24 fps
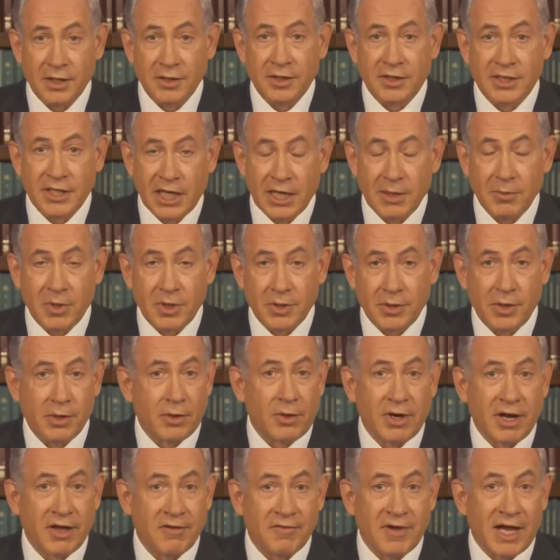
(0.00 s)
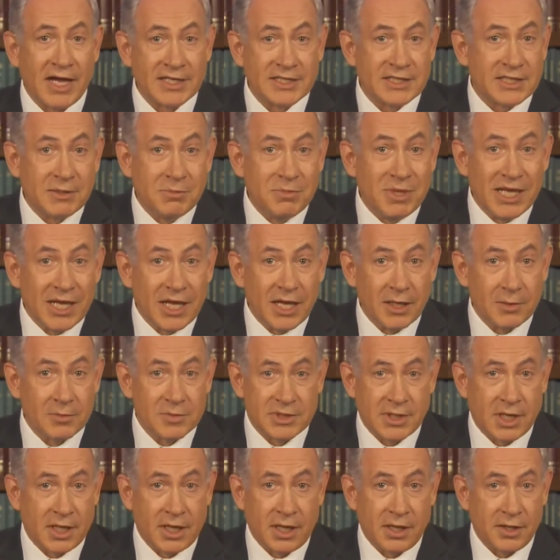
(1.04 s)
on the table, nor have
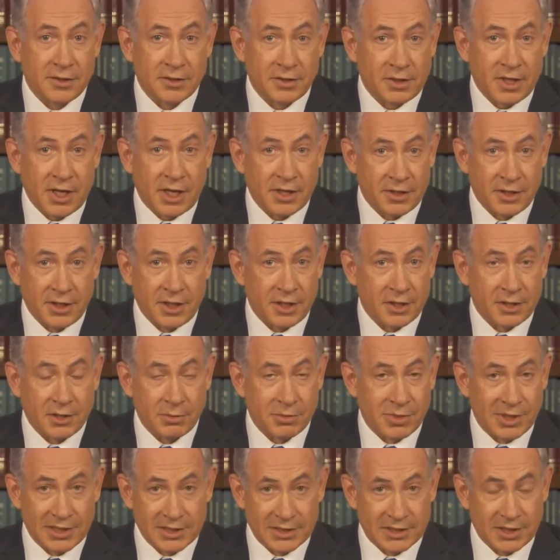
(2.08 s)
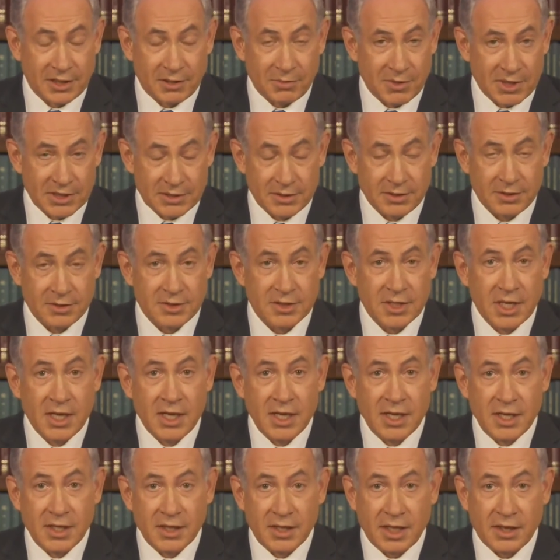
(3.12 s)
ICBMs, the intercontinental ballistic missiles,
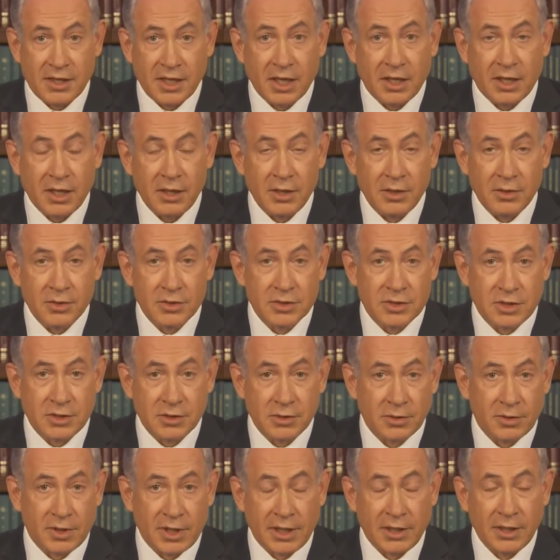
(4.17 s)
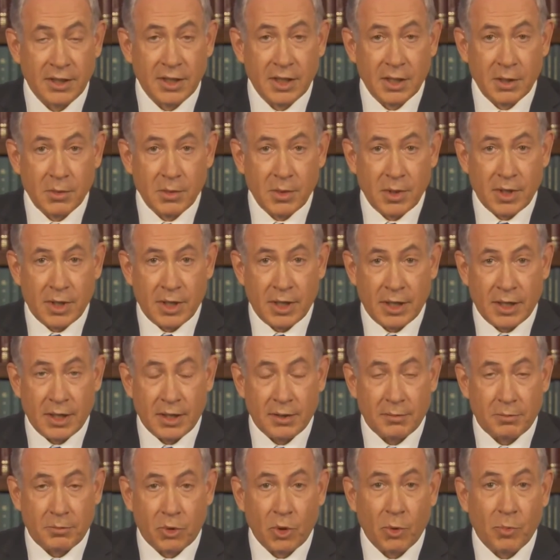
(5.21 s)
that they can use to
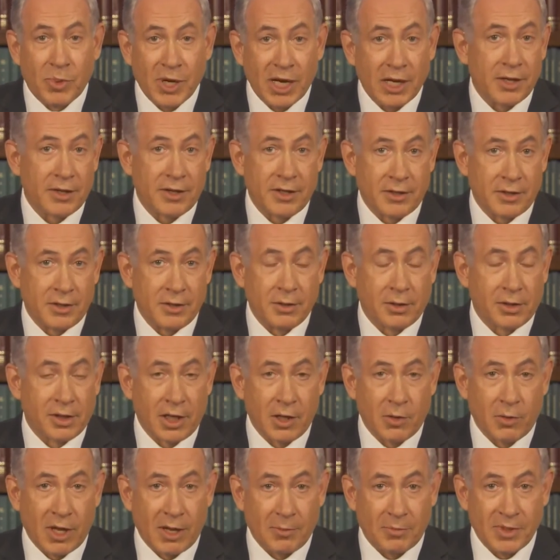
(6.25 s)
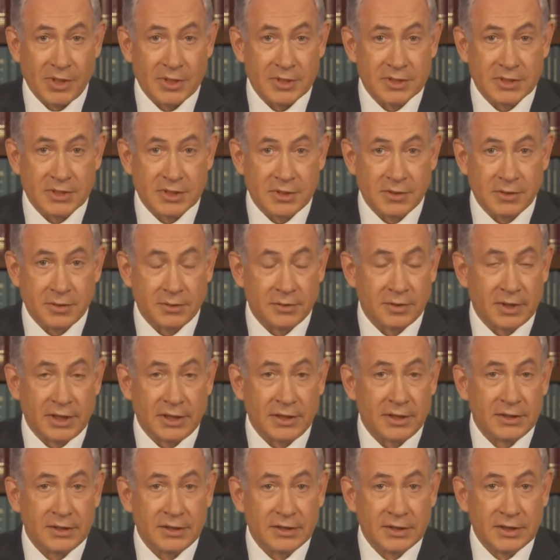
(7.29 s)
propel their nuclear weapons
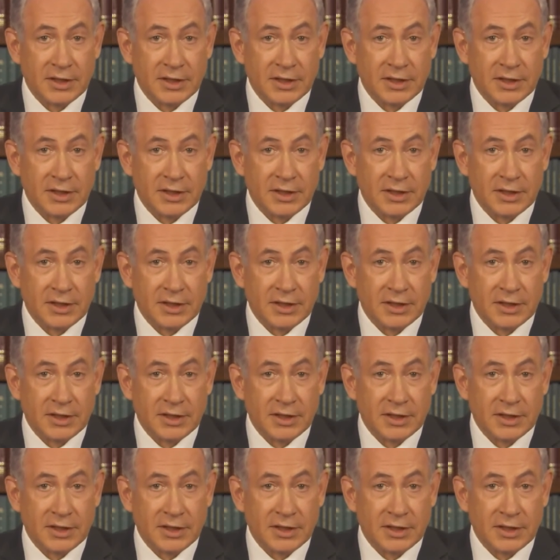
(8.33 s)
to